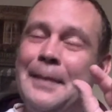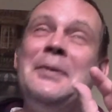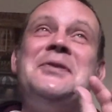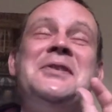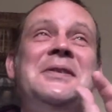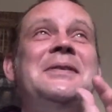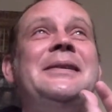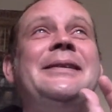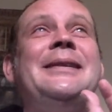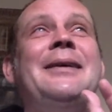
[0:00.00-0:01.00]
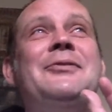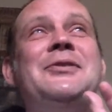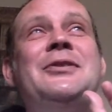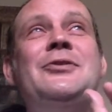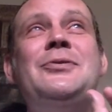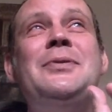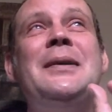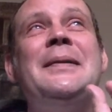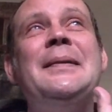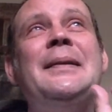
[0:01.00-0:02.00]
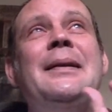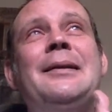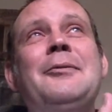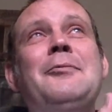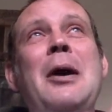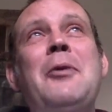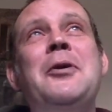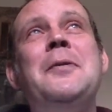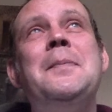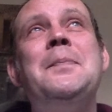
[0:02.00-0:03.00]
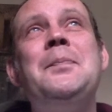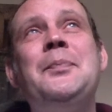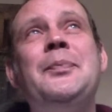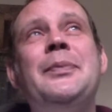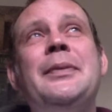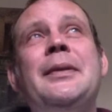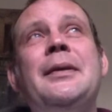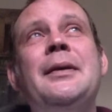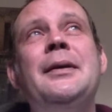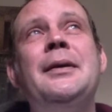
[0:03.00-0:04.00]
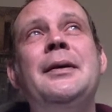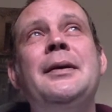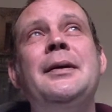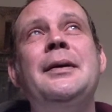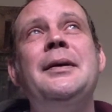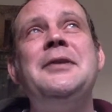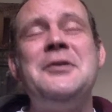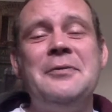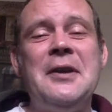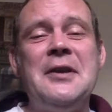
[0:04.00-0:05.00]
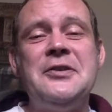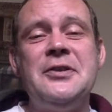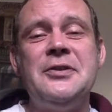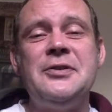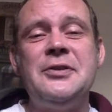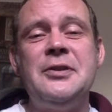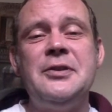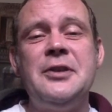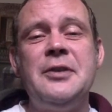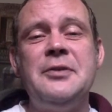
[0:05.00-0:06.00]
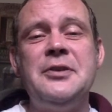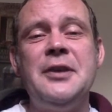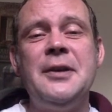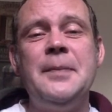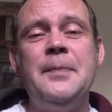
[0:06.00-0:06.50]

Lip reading: But just that was two welcome interventions, shall we say.